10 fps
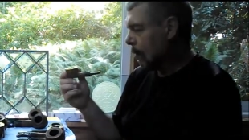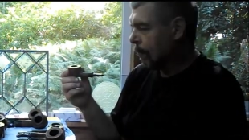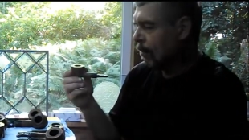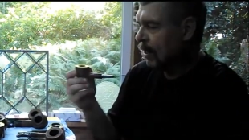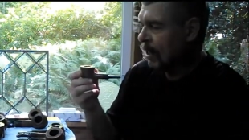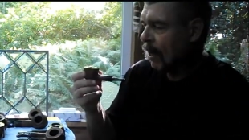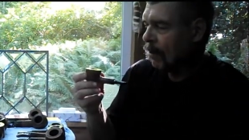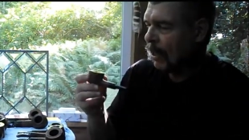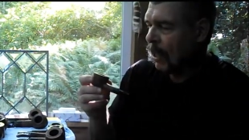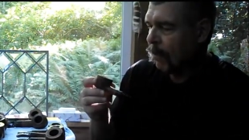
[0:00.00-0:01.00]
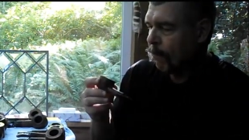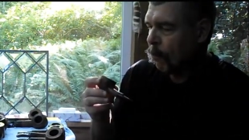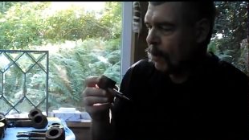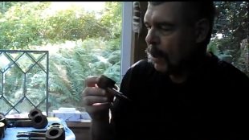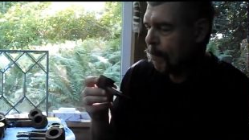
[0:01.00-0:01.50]
my friend down in
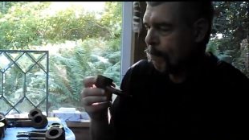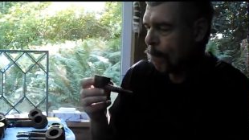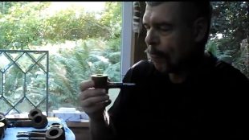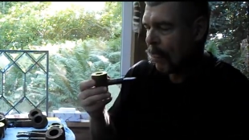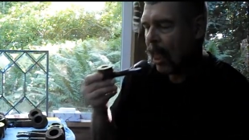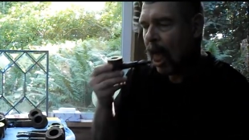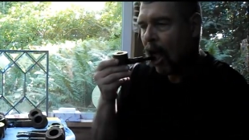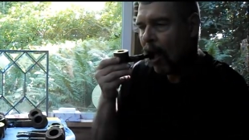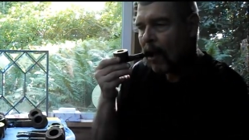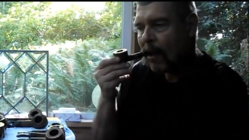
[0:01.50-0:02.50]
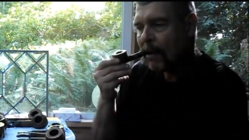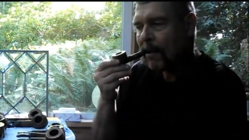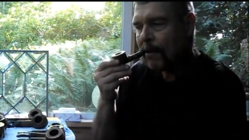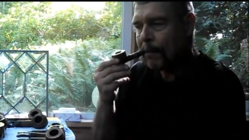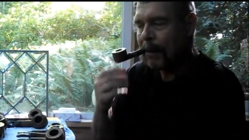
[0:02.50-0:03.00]
California.
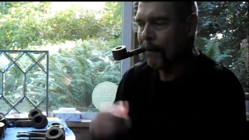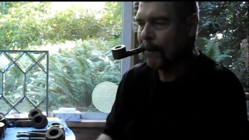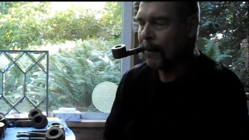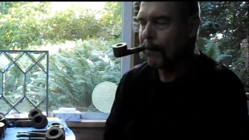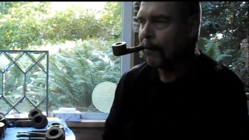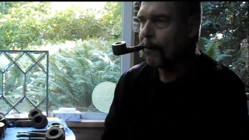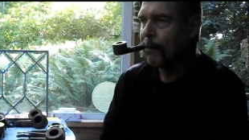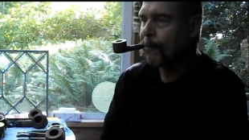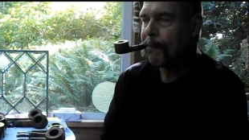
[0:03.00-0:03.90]
Something I would never